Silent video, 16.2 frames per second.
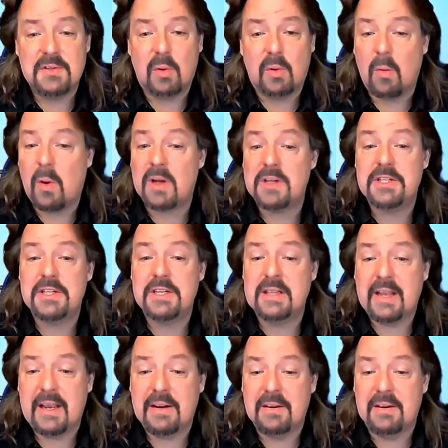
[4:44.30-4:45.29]
or watching it
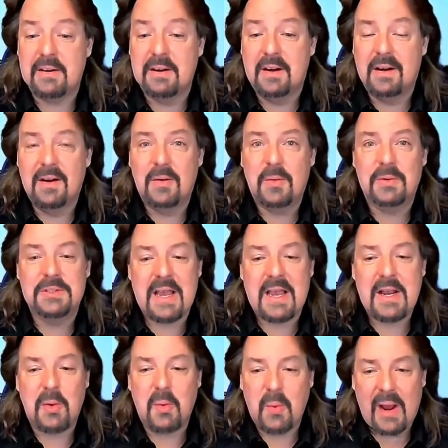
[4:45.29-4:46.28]
later will
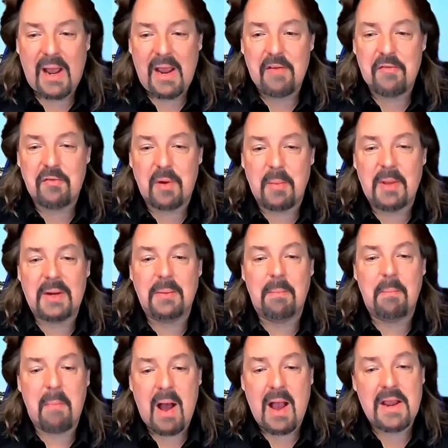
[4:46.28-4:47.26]
take away from it
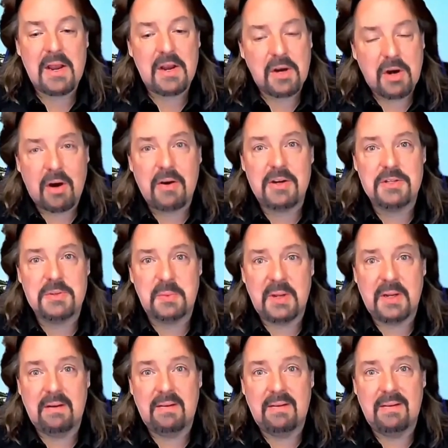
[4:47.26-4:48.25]
my
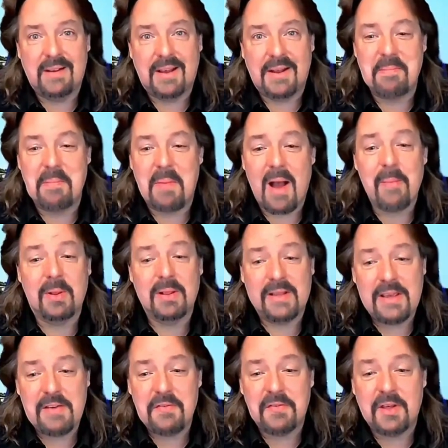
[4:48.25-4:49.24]
encouragement and my
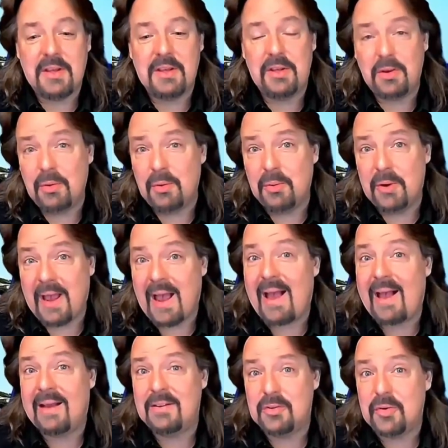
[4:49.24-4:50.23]
belief that you
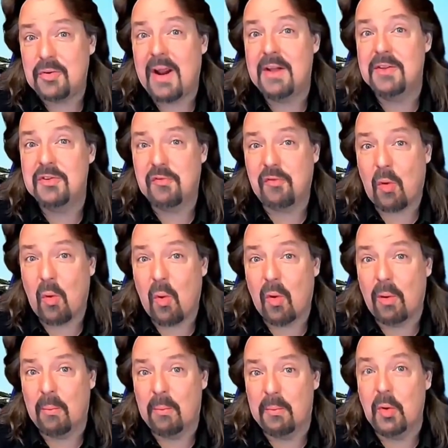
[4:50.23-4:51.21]
can
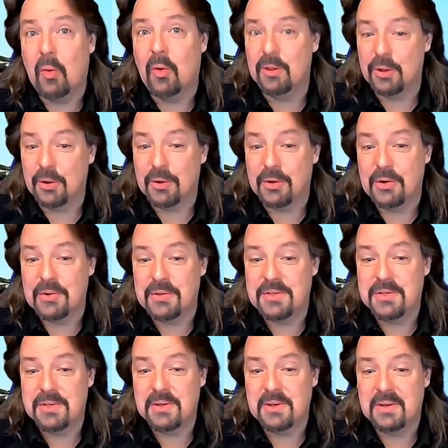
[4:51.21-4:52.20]
transform your learners.